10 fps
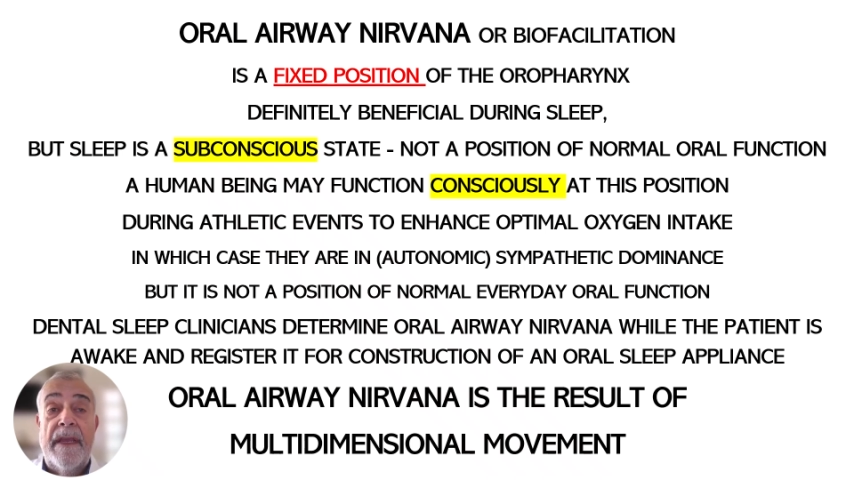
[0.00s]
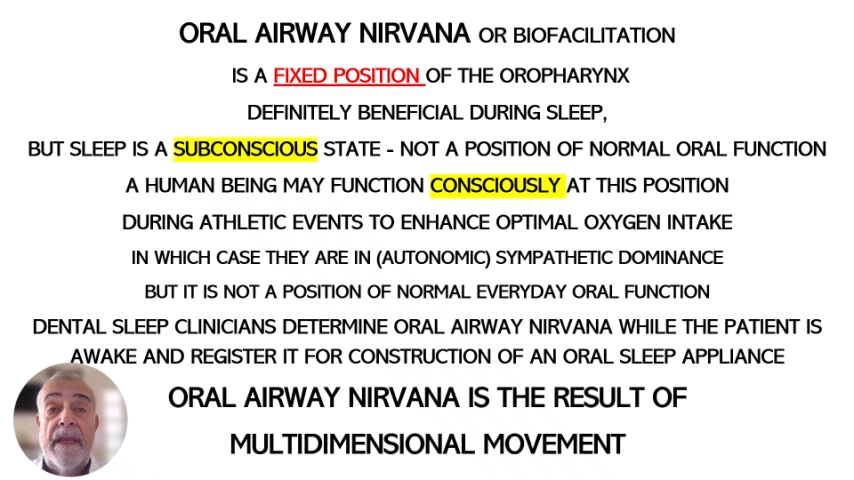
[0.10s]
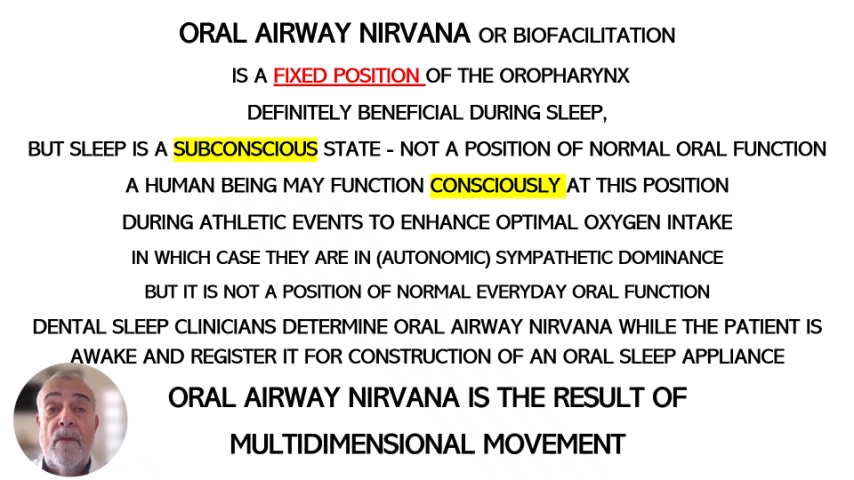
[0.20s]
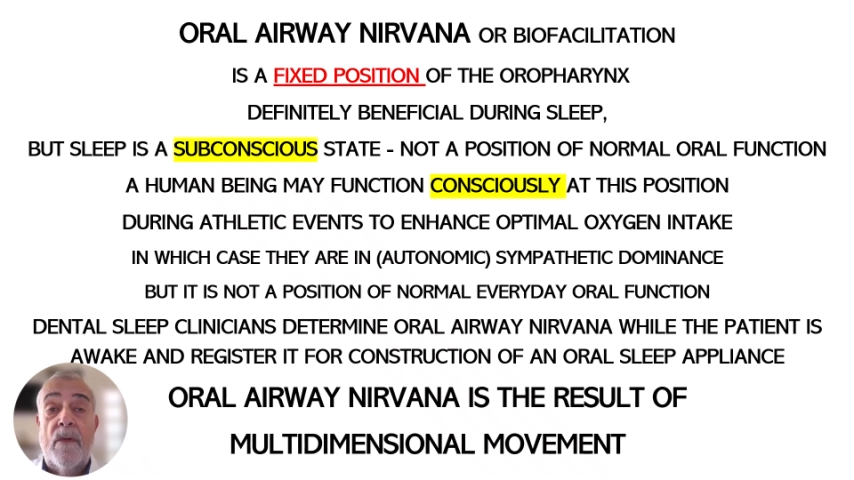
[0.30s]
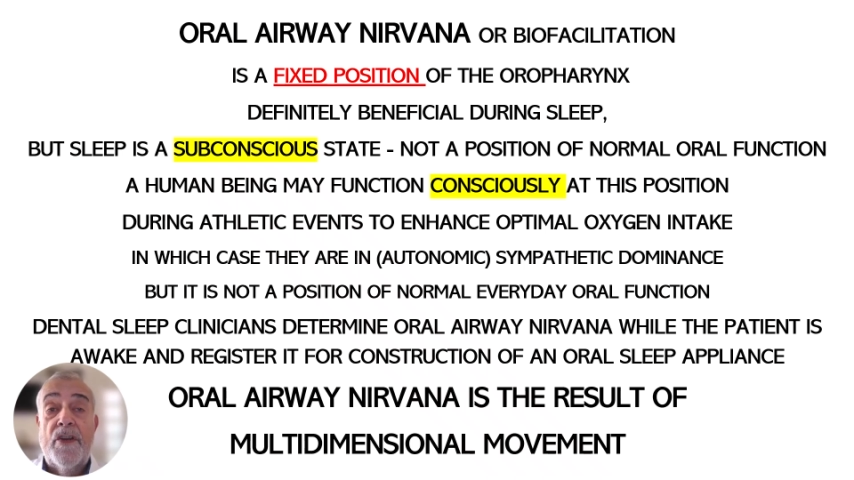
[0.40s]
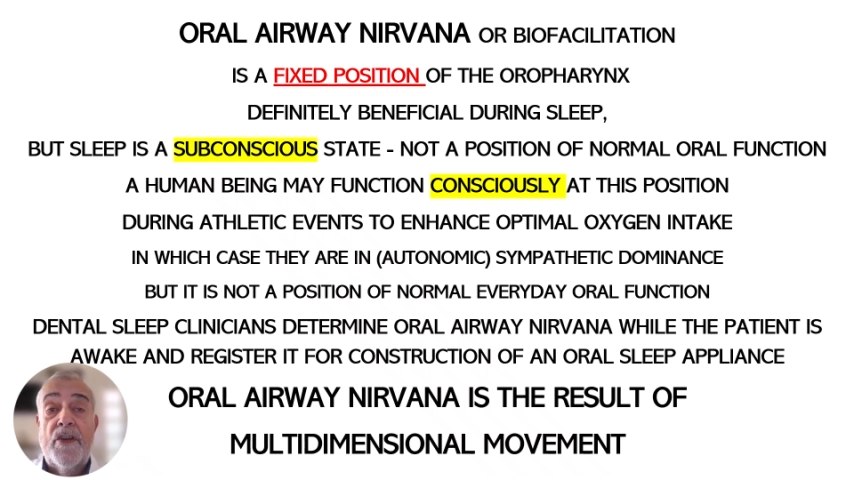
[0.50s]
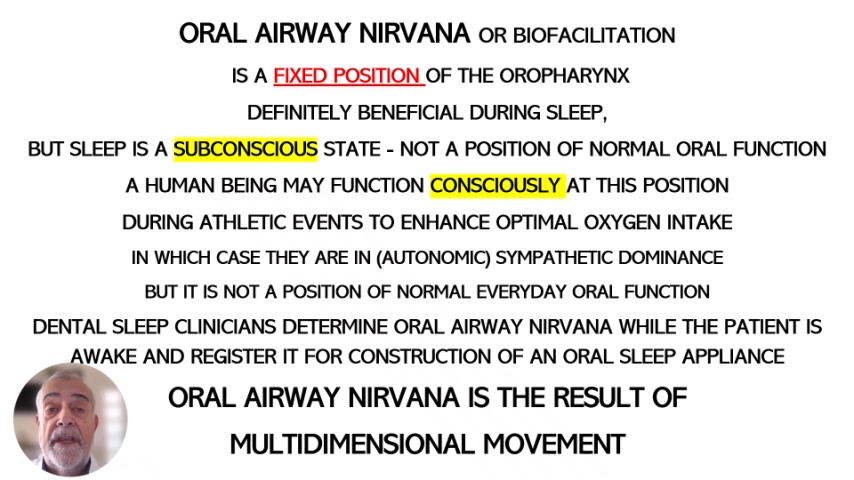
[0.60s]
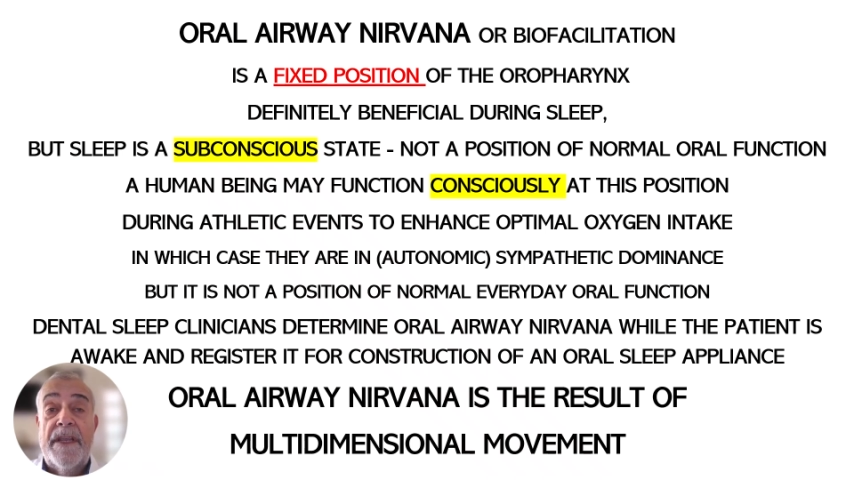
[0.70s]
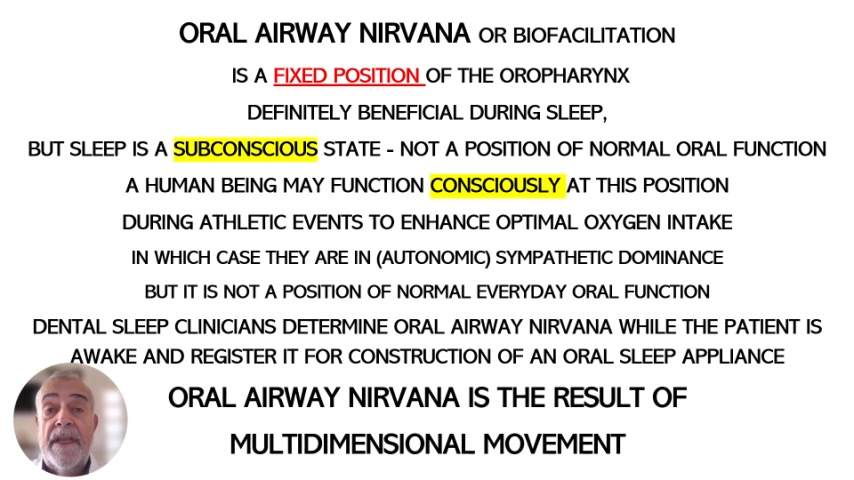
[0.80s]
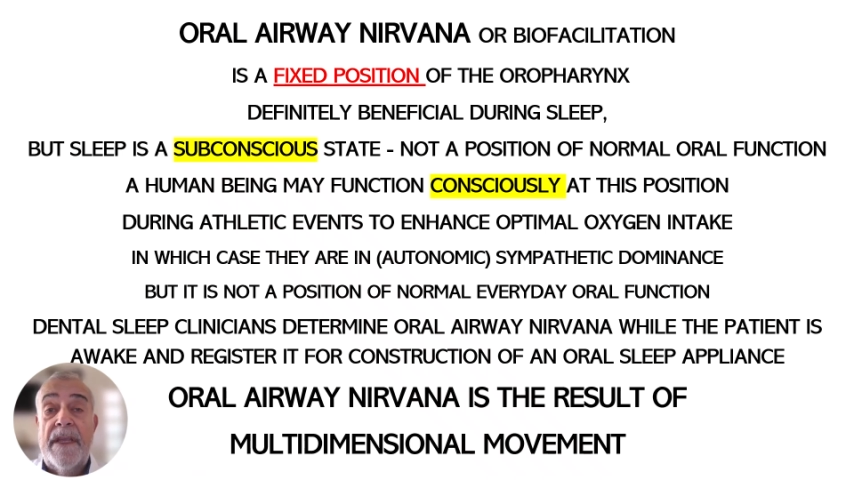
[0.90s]
in which
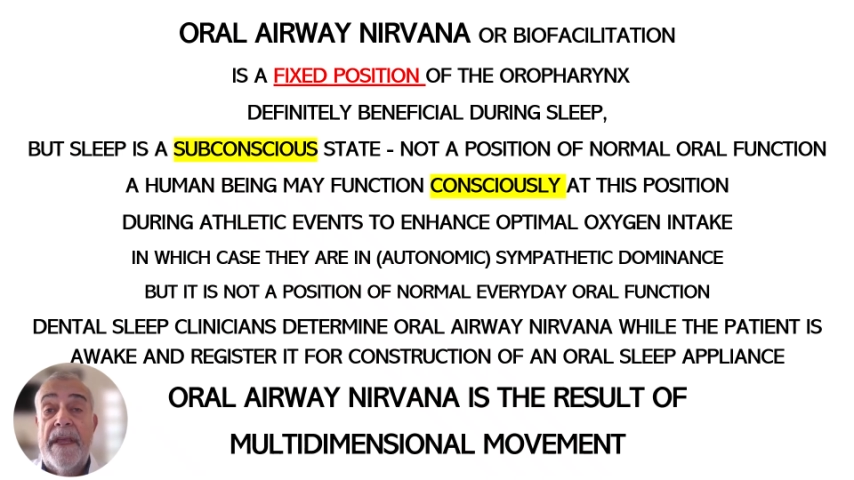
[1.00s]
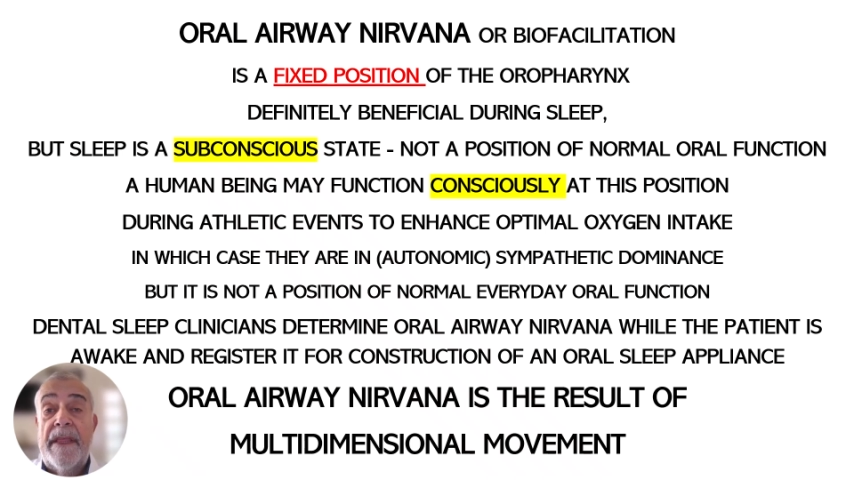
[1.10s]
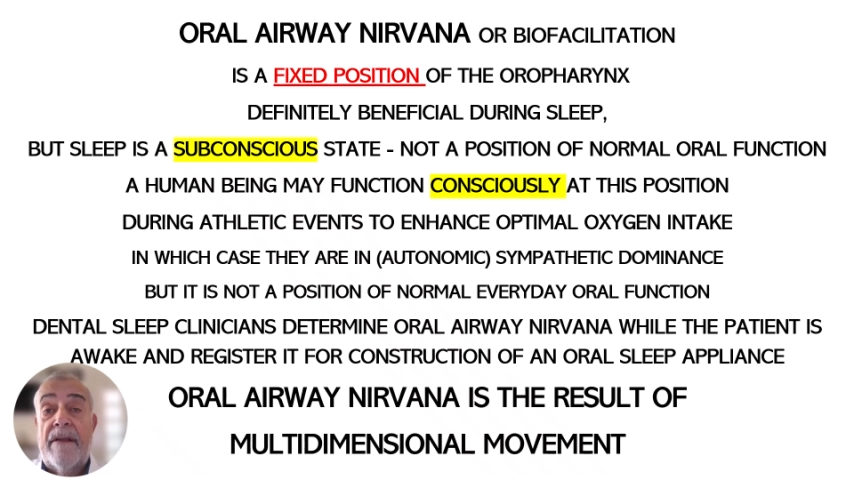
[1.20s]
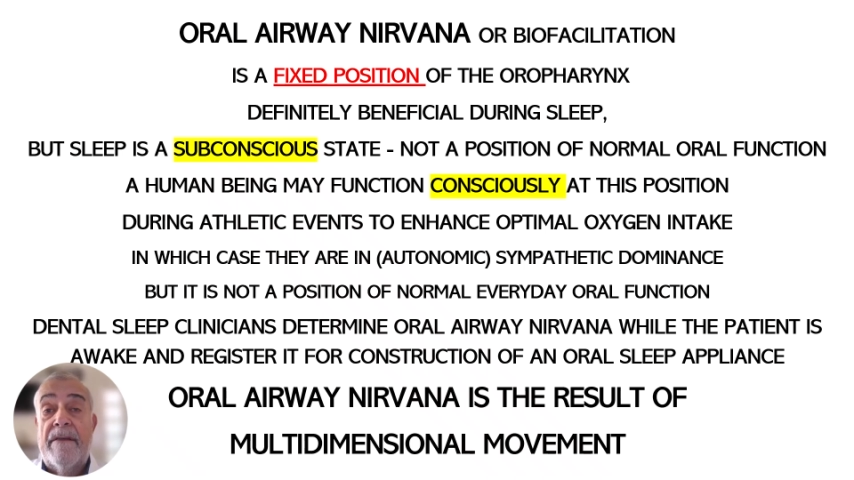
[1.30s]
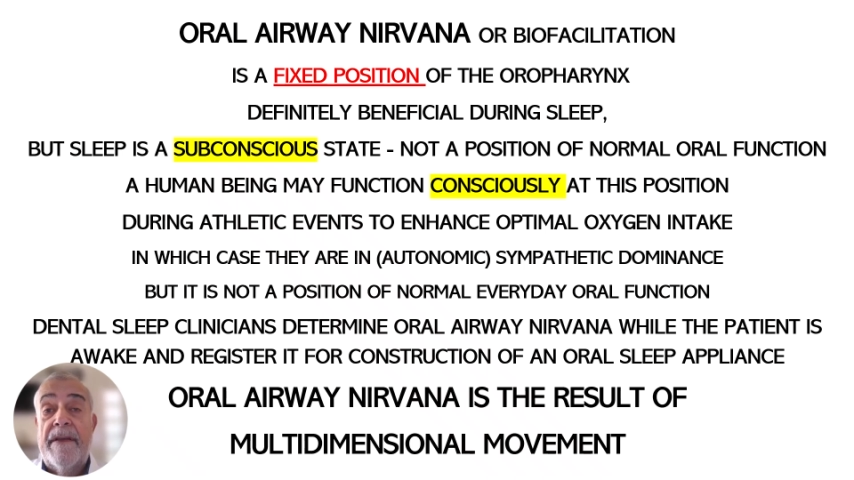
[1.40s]
case they are